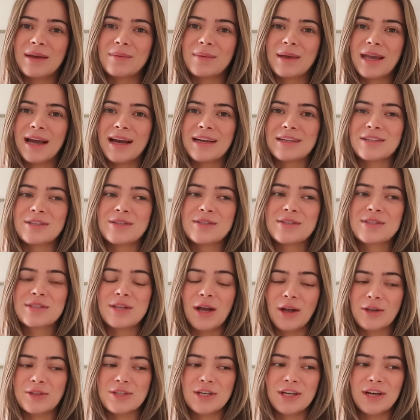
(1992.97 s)
We had
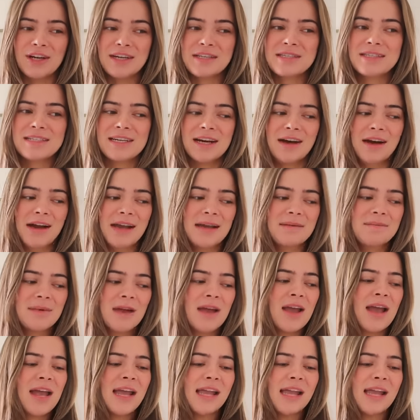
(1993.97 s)
such a nice time.